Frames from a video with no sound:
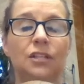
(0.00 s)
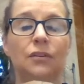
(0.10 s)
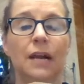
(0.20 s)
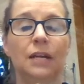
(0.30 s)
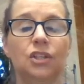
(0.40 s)
They're
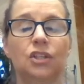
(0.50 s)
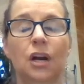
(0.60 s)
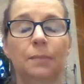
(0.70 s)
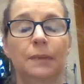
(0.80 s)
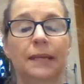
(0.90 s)
not
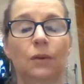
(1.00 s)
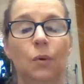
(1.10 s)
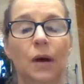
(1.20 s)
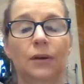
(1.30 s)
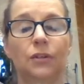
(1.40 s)
sharp like the
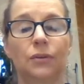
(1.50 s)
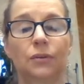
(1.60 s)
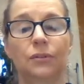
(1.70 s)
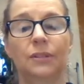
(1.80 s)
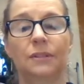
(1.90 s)
water
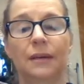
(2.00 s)
turtles.